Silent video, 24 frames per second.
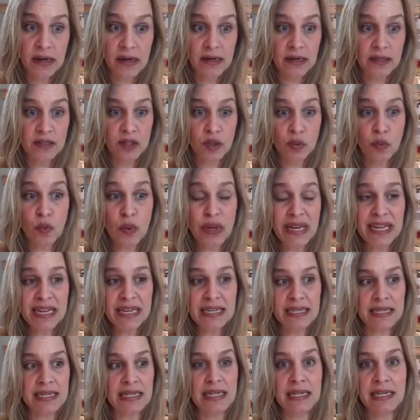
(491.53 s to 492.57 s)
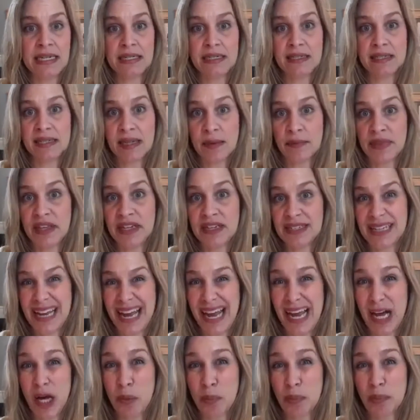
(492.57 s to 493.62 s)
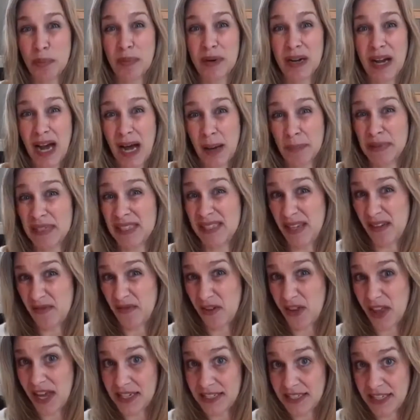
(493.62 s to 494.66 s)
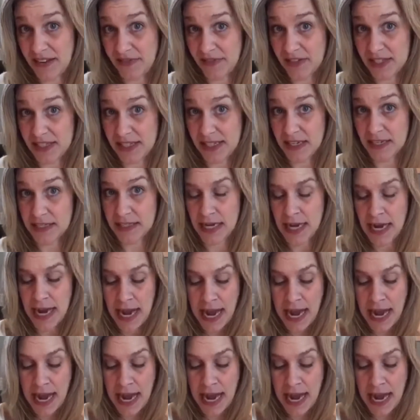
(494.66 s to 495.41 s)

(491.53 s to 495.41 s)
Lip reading: So we need something to help compensate for that deficit.